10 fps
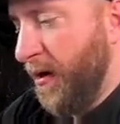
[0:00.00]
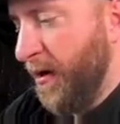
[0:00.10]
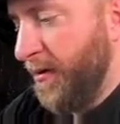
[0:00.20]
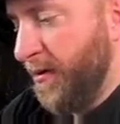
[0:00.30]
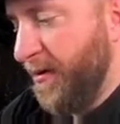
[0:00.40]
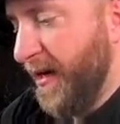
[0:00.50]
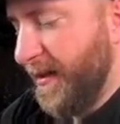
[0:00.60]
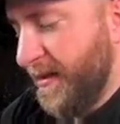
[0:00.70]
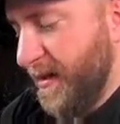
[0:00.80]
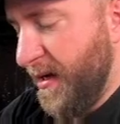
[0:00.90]
Hunter
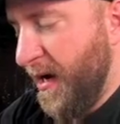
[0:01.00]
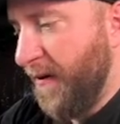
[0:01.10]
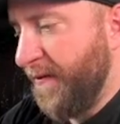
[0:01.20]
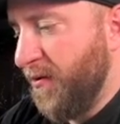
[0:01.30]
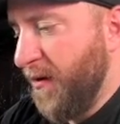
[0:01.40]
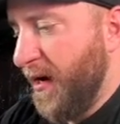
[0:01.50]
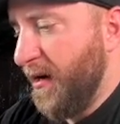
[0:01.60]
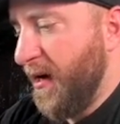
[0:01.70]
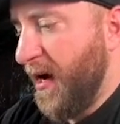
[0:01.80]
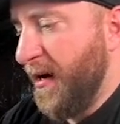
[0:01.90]
Dickinson out of
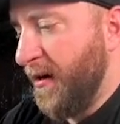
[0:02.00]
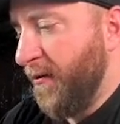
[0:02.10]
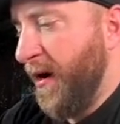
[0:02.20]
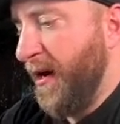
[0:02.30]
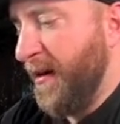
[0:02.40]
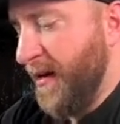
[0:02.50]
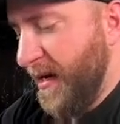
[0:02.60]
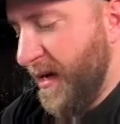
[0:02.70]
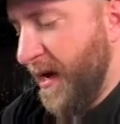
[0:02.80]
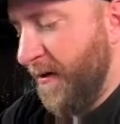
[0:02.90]
299, Grady
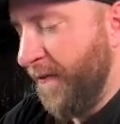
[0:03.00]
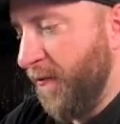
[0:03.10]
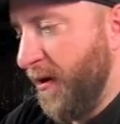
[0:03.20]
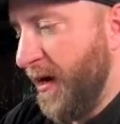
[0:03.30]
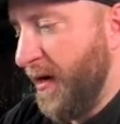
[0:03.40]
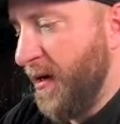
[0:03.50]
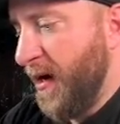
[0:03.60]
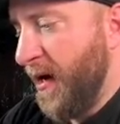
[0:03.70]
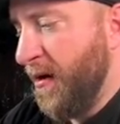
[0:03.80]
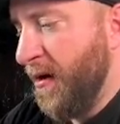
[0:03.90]
Dick out of
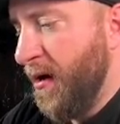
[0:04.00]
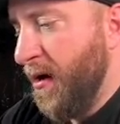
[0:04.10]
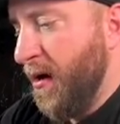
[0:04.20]
199,